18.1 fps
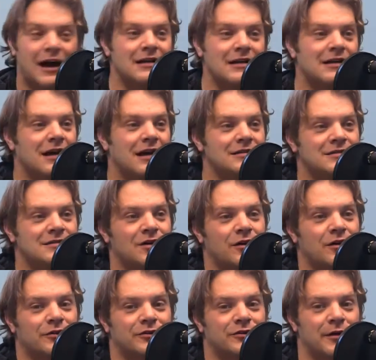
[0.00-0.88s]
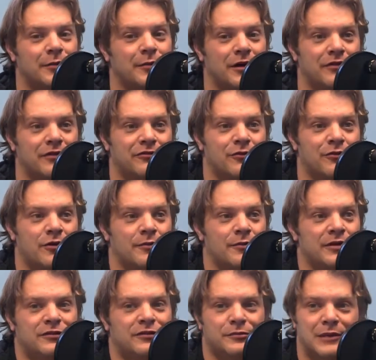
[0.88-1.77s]
I saw something on a
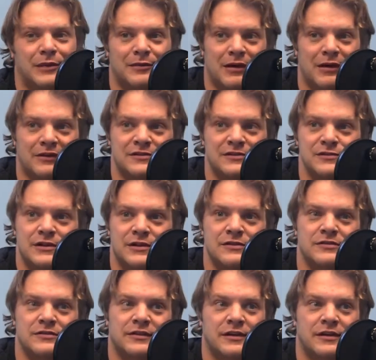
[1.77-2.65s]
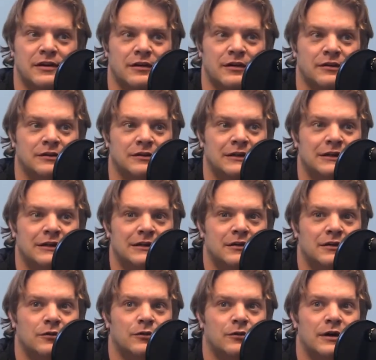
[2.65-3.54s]
forum, this has been about 2 years ago,
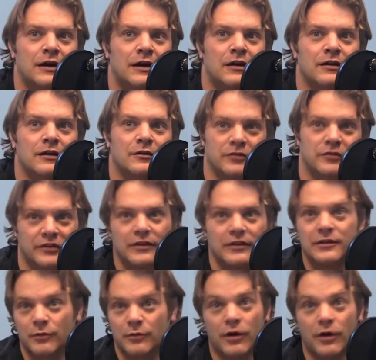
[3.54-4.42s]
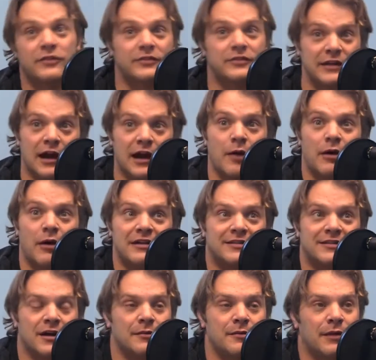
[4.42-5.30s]
where it was
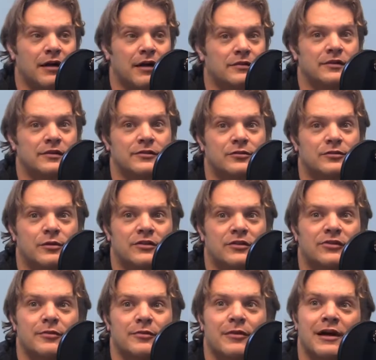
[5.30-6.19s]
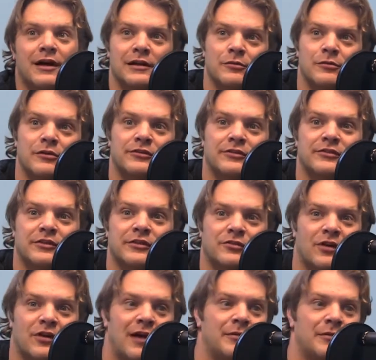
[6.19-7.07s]
DIY stomp boxes, where somebody was
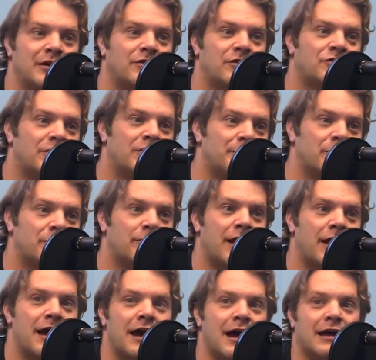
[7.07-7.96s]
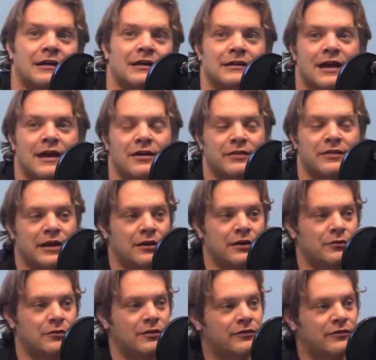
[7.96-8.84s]
describing your triple rack and how they
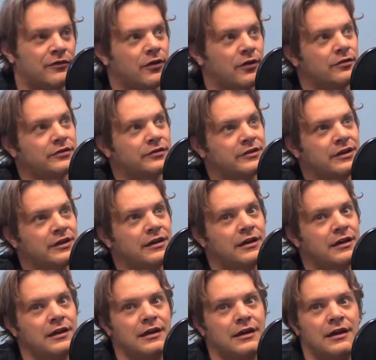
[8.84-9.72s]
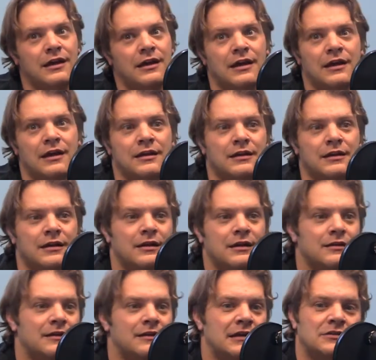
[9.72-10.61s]
had reversed it, and
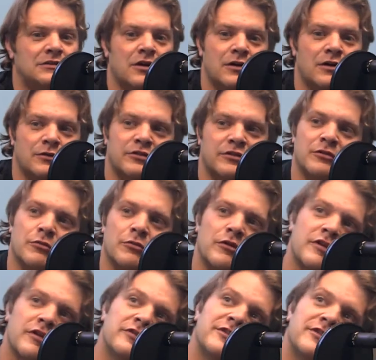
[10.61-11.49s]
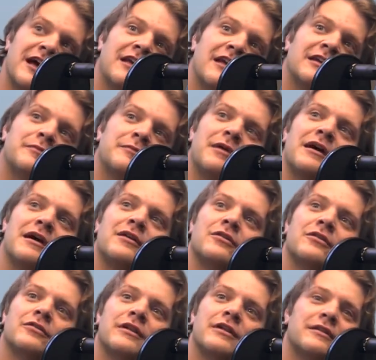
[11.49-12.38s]
they thought it was the worst sounding
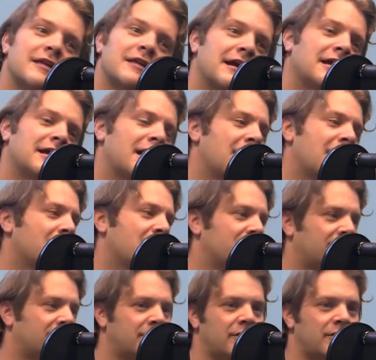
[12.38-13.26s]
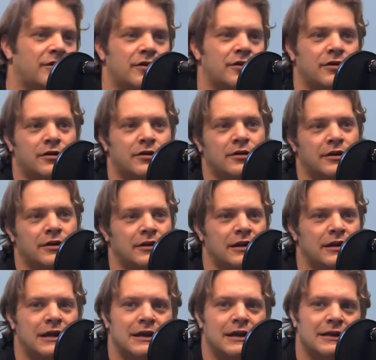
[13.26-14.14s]
pedal that they had ever heard, and